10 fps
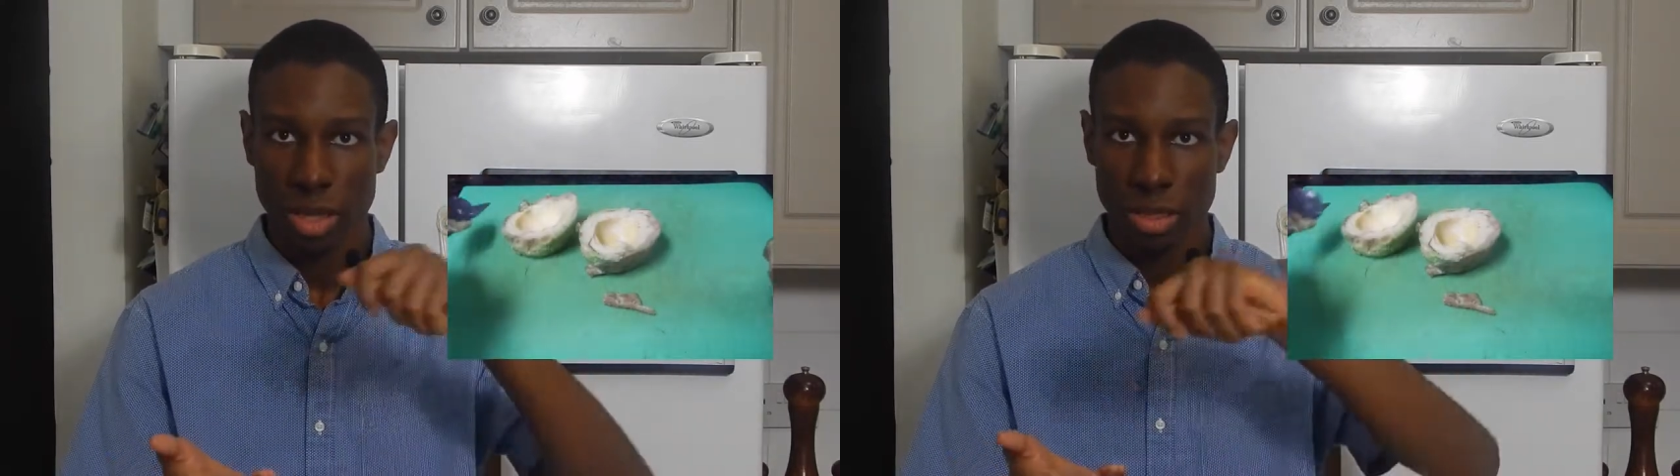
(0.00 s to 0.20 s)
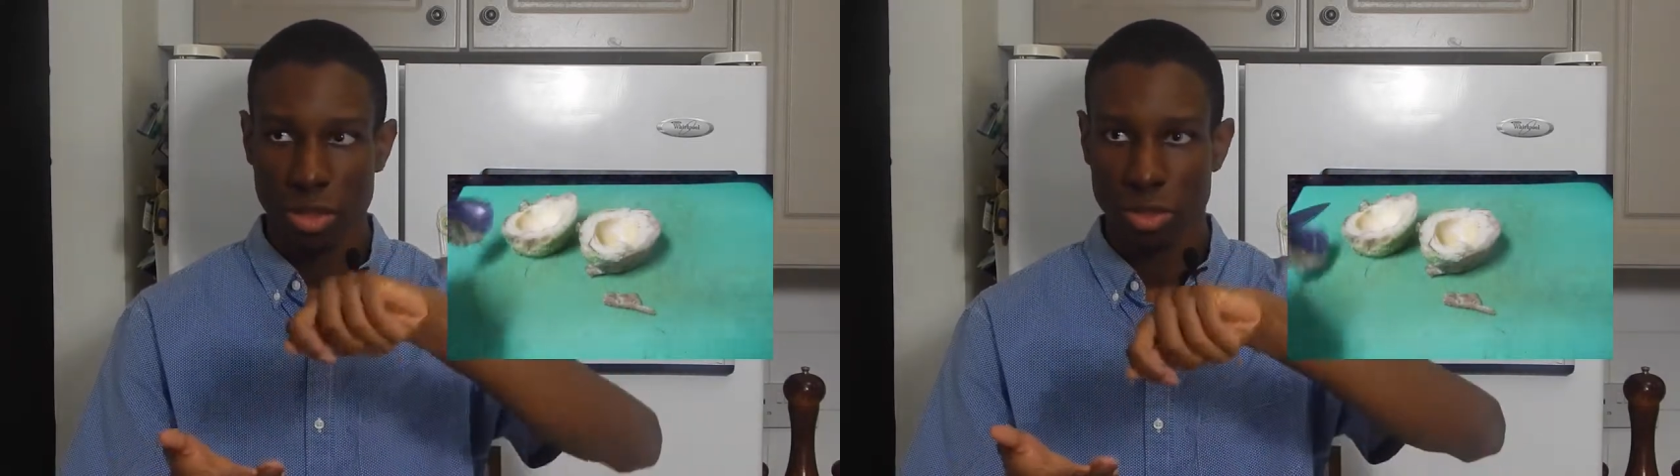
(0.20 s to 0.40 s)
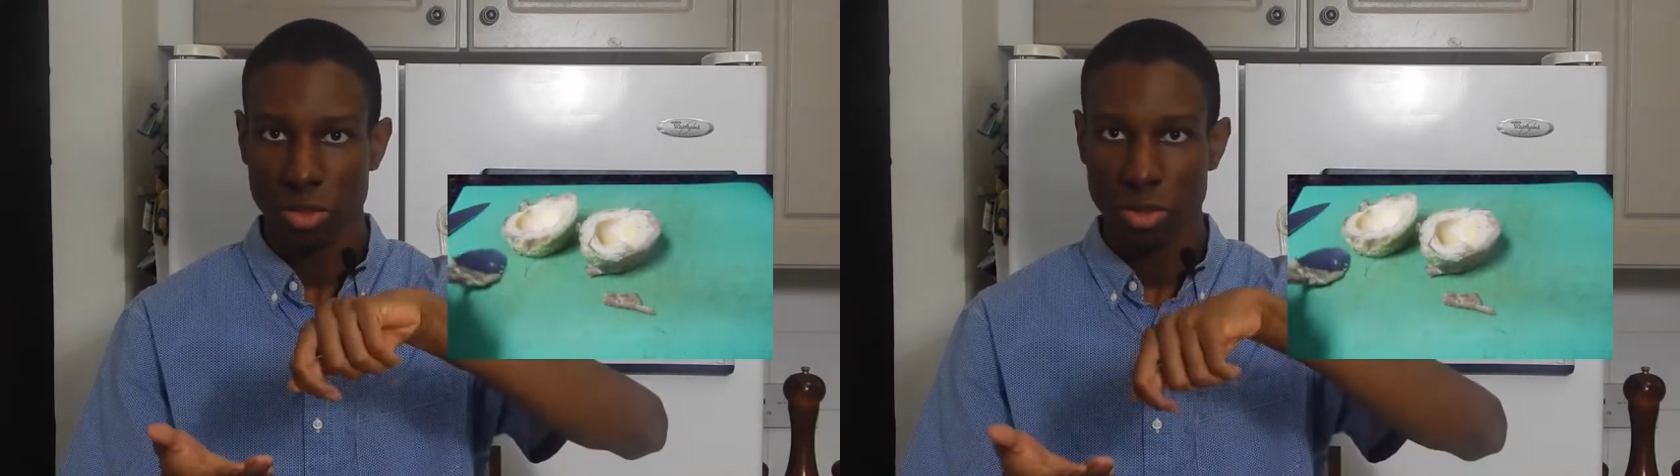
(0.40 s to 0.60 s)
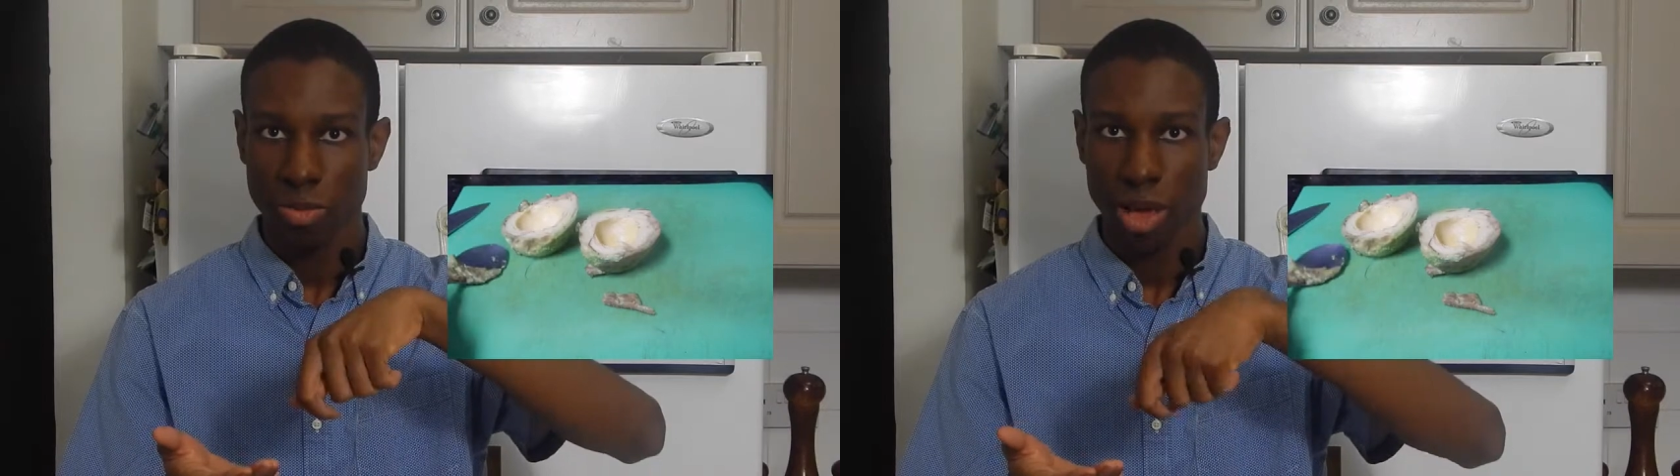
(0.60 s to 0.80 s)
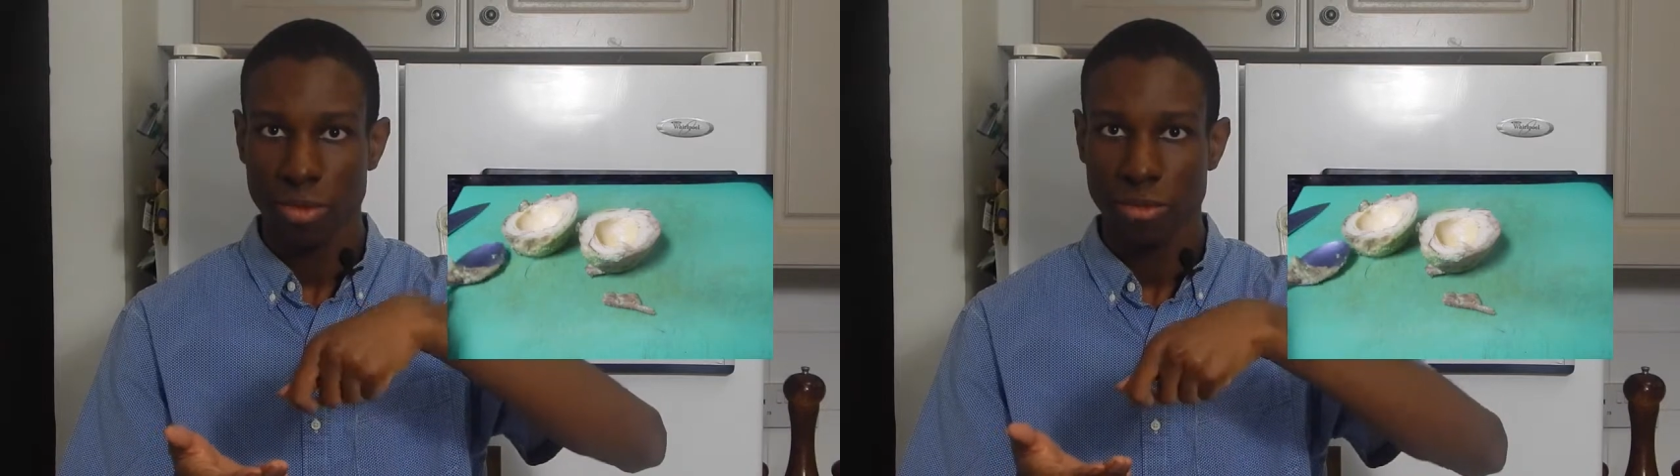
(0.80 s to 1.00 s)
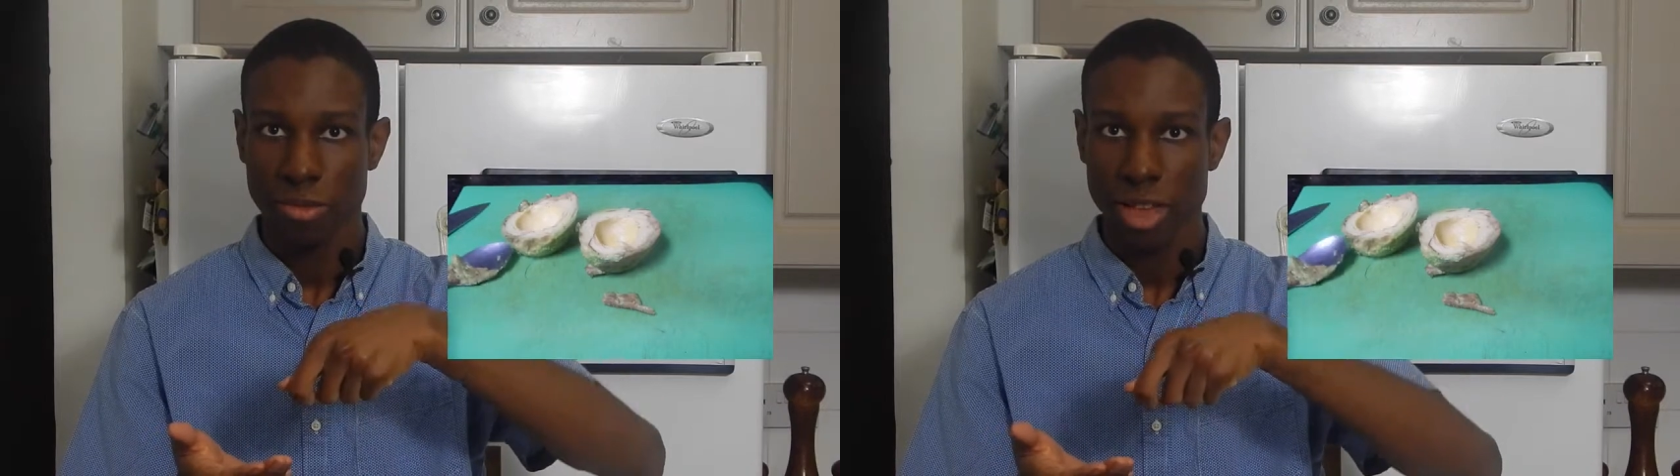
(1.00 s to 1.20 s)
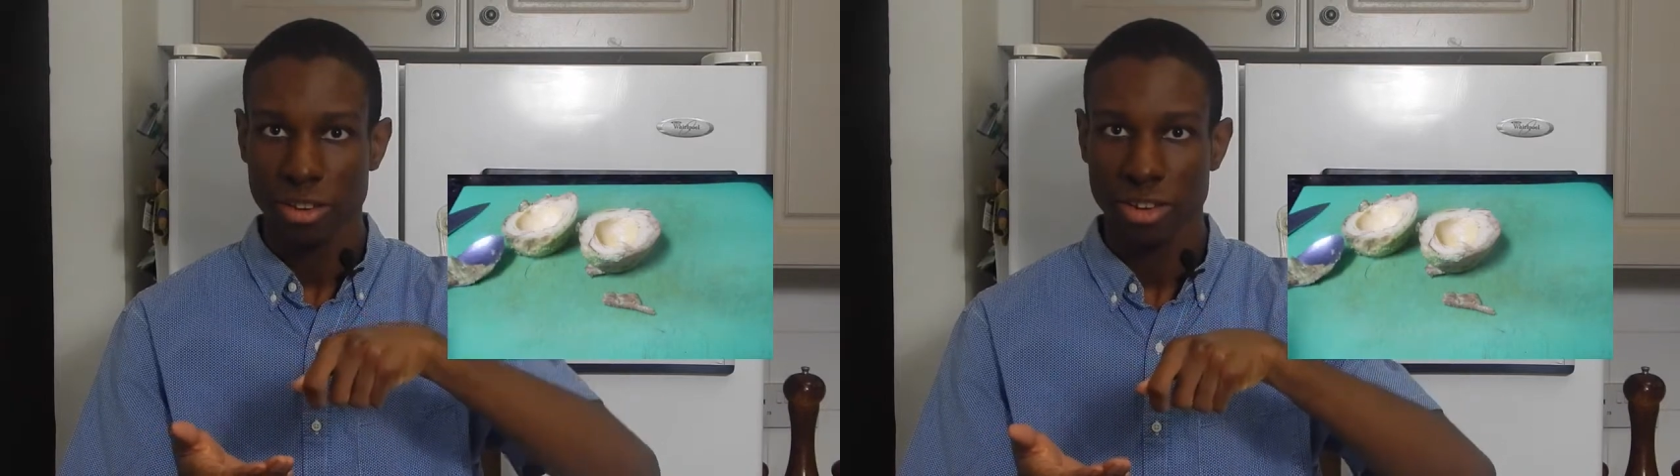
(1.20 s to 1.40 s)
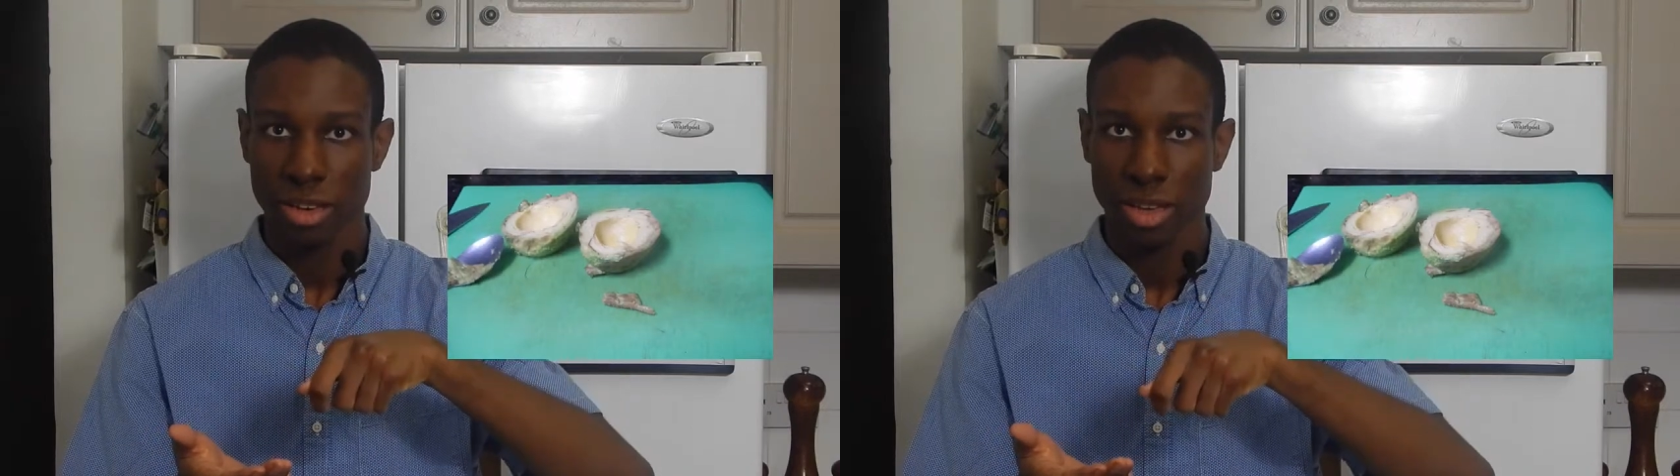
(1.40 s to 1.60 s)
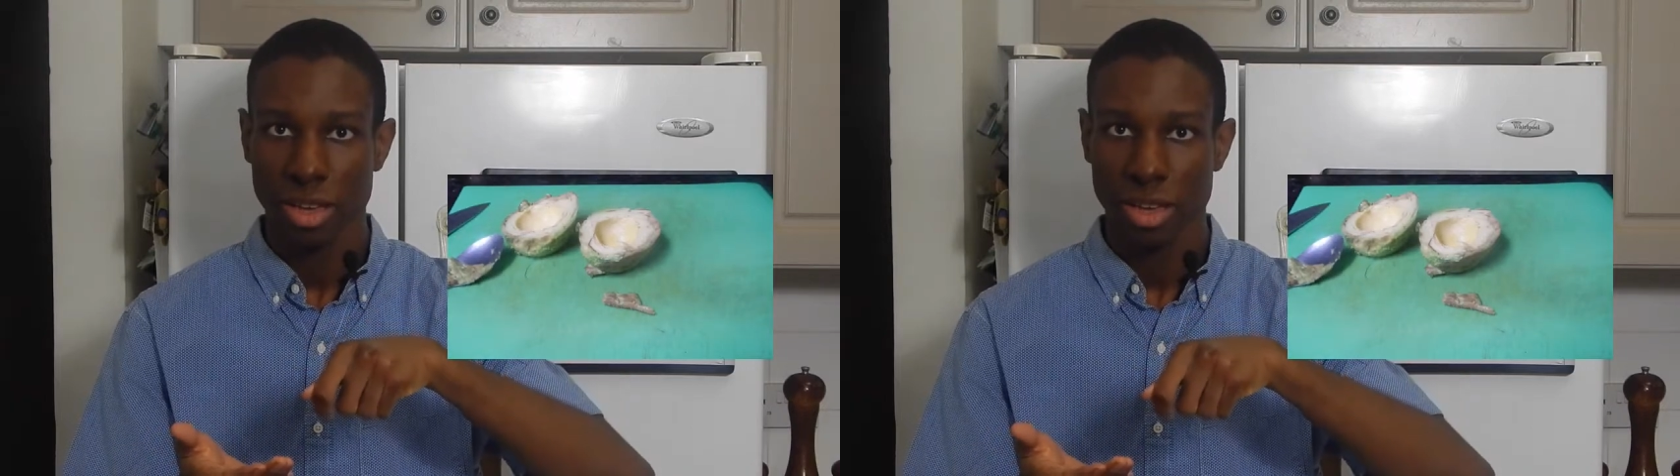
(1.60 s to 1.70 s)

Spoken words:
to scoop out the flesh,